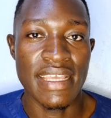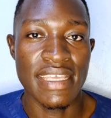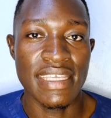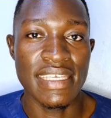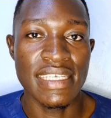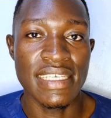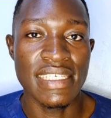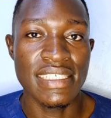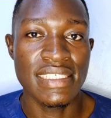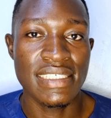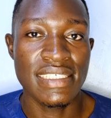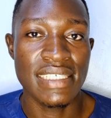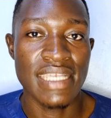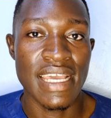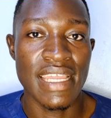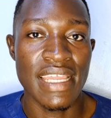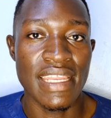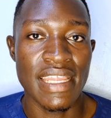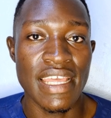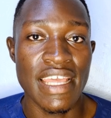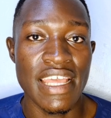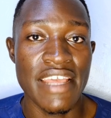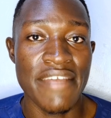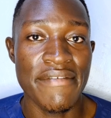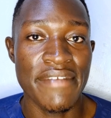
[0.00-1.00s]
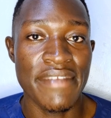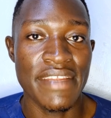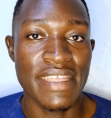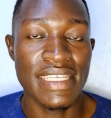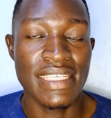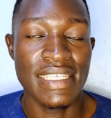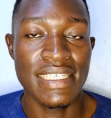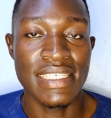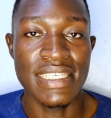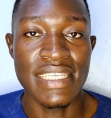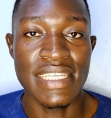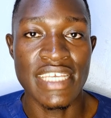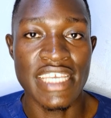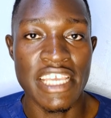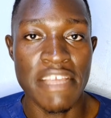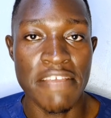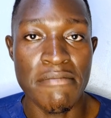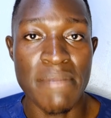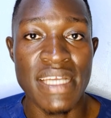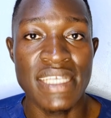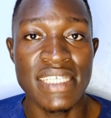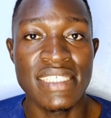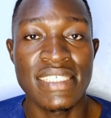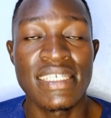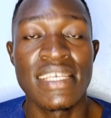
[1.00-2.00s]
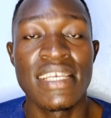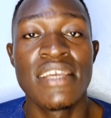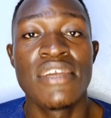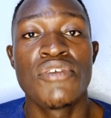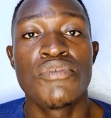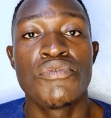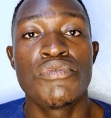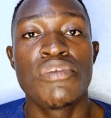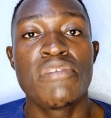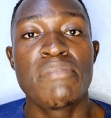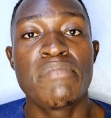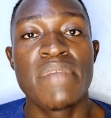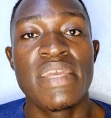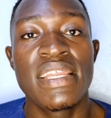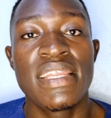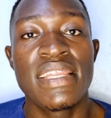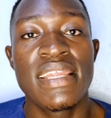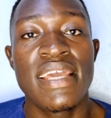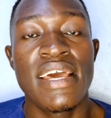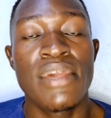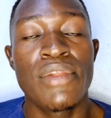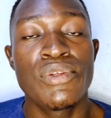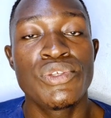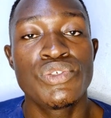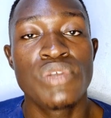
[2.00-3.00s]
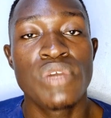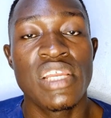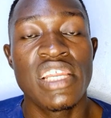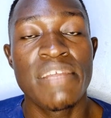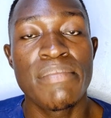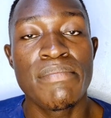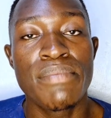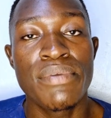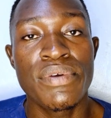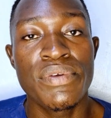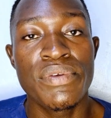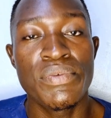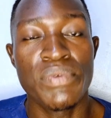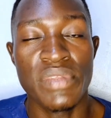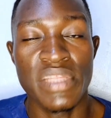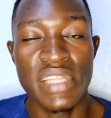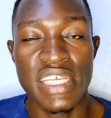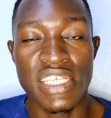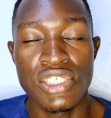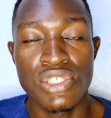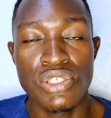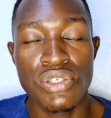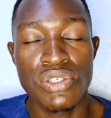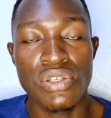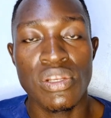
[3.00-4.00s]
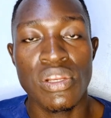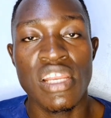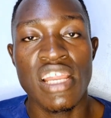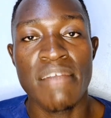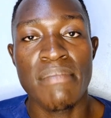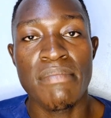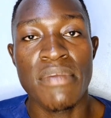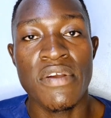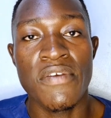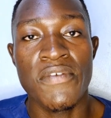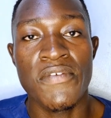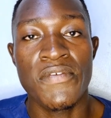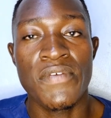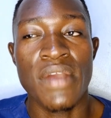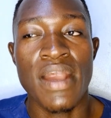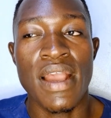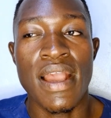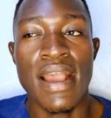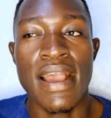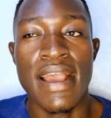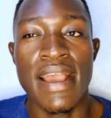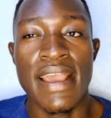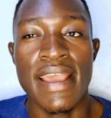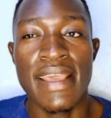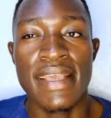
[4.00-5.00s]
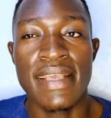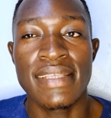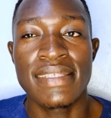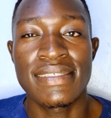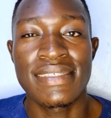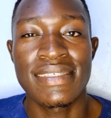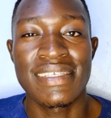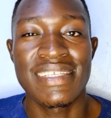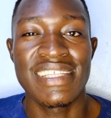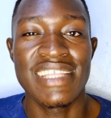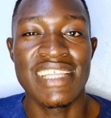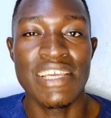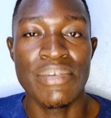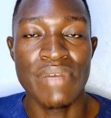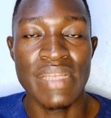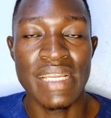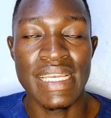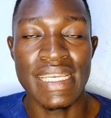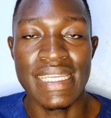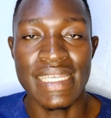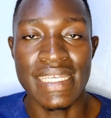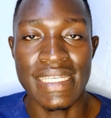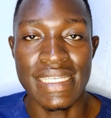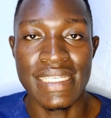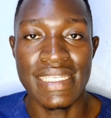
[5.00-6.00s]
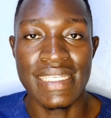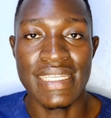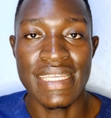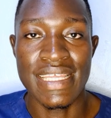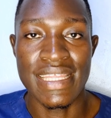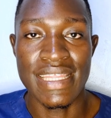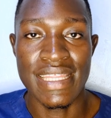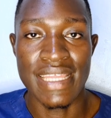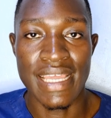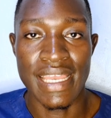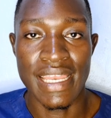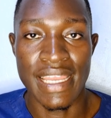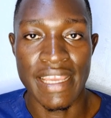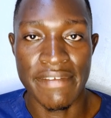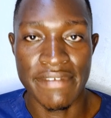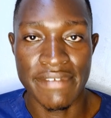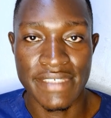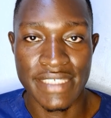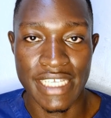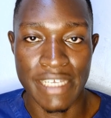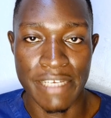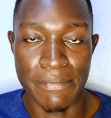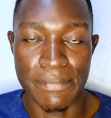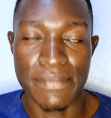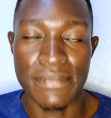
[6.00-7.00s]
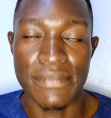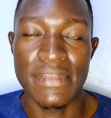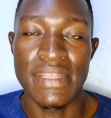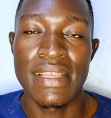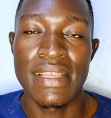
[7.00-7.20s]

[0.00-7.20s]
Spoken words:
each and every day, but women are usually born with the total number of eggs they will need in their lifetime.